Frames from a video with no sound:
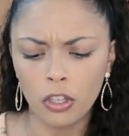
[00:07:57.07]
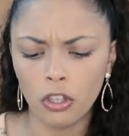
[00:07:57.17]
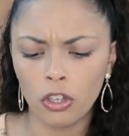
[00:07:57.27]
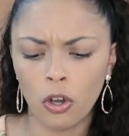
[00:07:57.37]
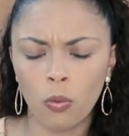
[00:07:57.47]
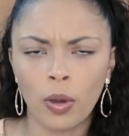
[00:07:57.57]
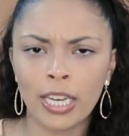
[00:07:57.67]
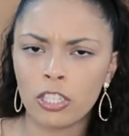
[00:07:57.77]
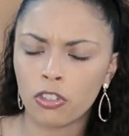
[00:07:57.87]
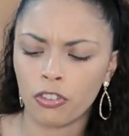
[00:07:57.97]

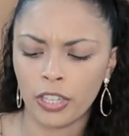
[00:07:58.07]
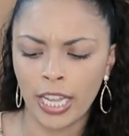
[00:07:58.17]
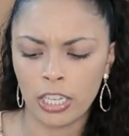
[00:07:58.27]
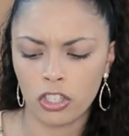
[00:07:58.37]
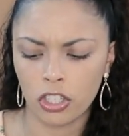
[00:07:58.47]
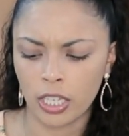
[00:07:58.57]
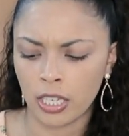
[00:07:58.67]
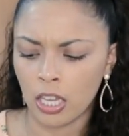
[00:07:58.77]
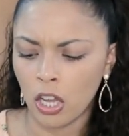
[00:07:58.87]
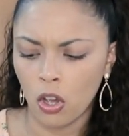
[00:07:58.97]
what is creation?